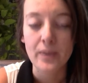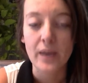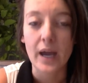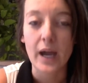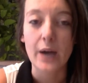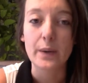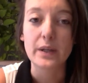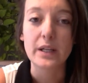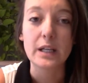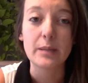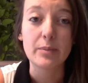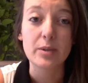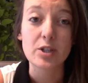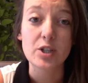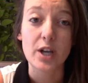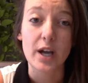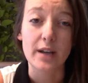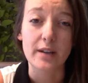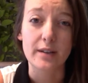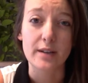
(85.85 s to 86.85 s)
I would keep a
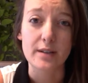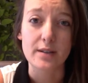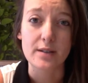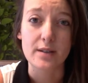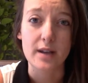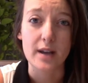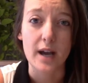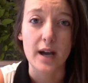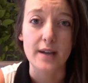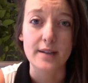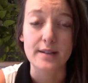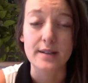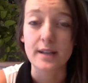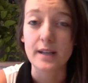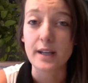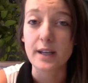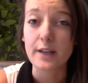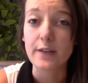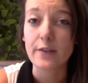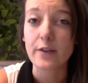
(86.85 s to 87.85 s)
checklist that has
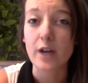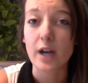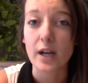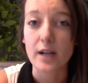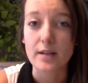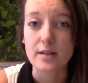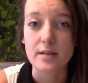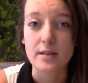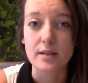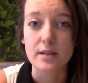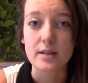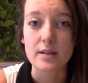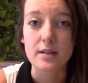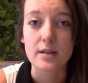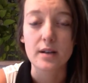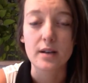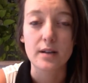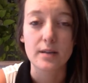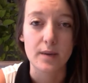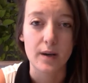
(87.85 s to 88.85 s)
E for excellent,
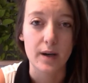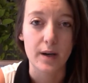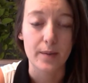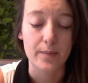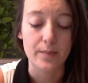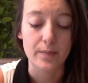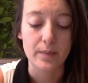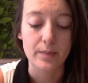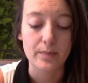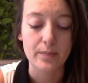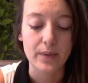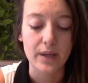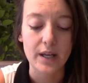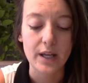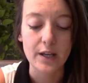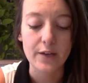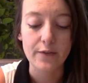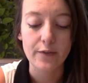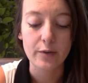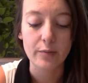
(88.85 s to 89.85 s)

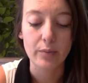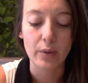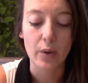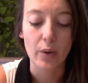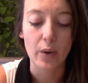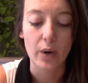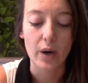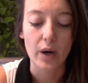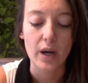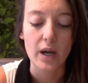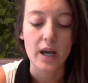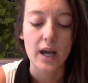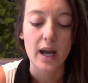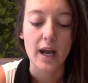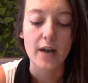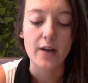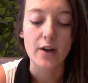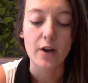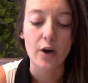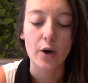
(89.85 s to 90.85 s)
P for poor,
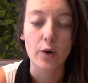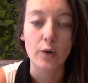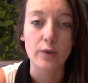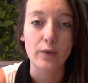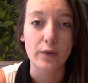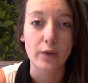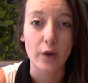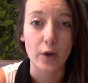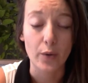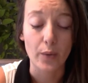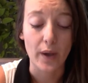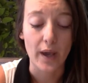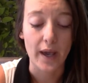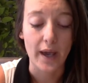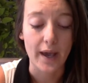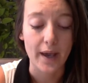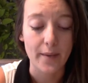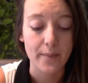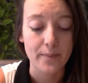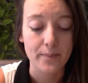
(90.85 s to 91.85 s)
and O for
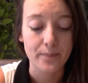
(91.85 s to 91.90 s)
okay,